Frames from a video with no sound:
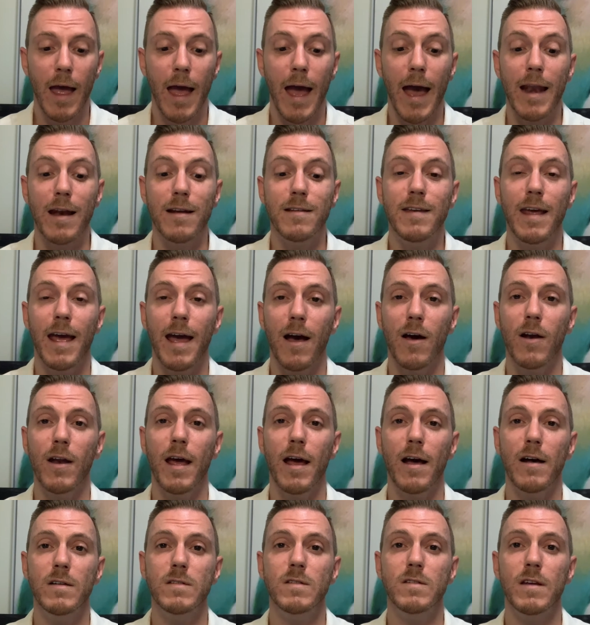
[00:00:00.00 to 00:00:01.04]
And a
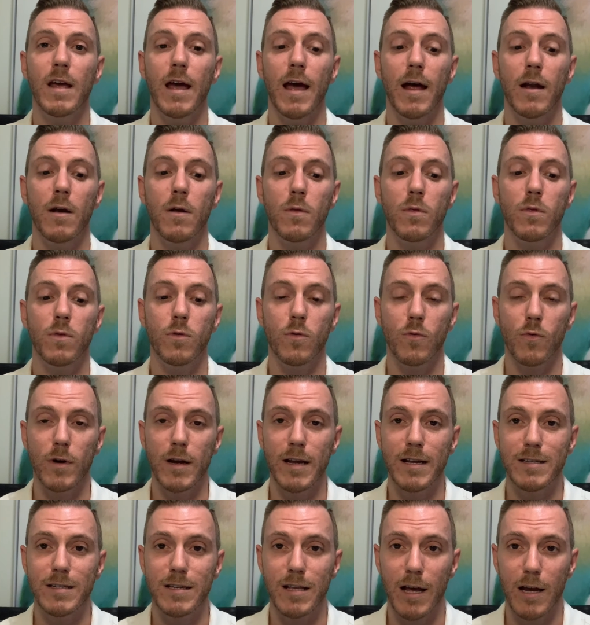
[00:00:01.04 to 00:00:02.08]
townhouse at
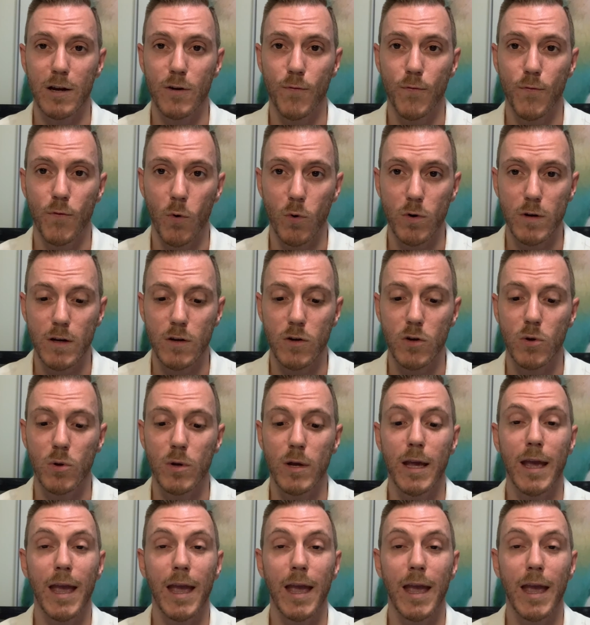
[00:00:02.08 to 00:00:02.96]
3/42